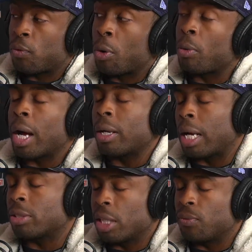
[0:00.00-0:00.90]

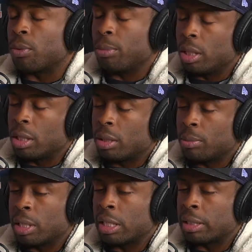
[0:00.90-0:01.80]
I'll say for me,
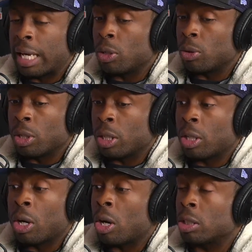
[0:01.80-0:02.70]
because I know
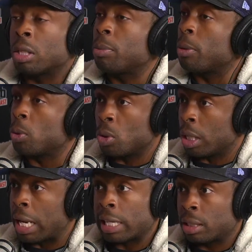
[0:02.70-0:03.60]
there are some people who
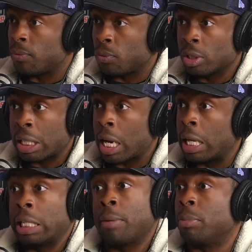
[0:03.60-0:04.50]
can actually freestyle
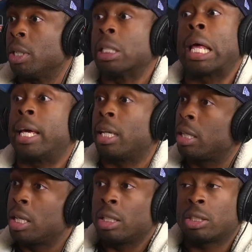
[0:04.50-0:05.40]
and it be like
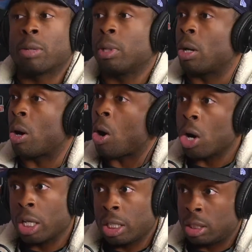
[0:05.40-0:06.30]
some of the
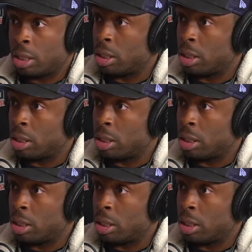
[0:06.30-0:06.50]
hardest.